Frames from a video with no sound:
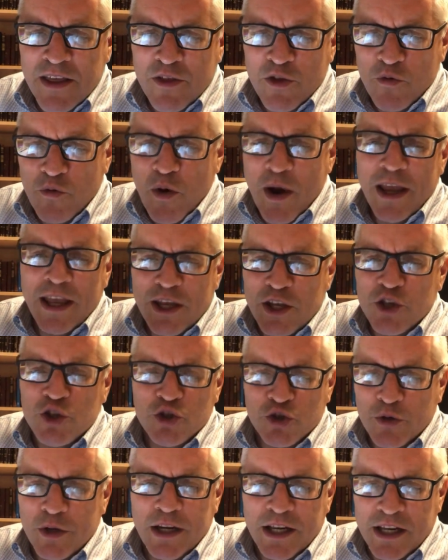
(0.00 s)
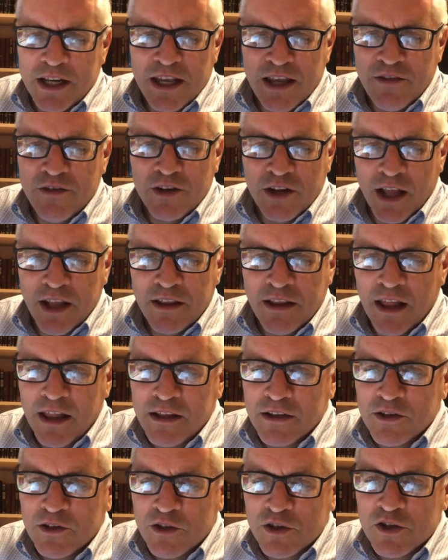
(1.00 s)
way he treated even
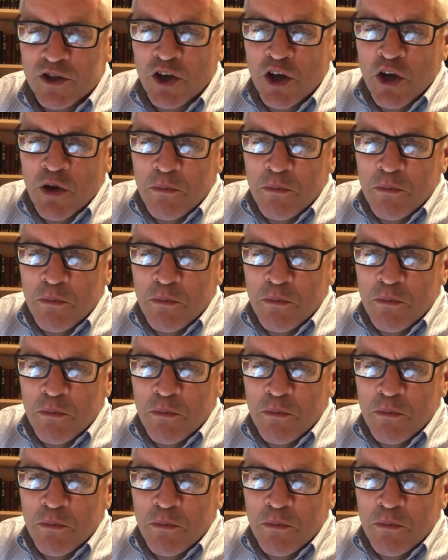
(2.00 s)
idolaters,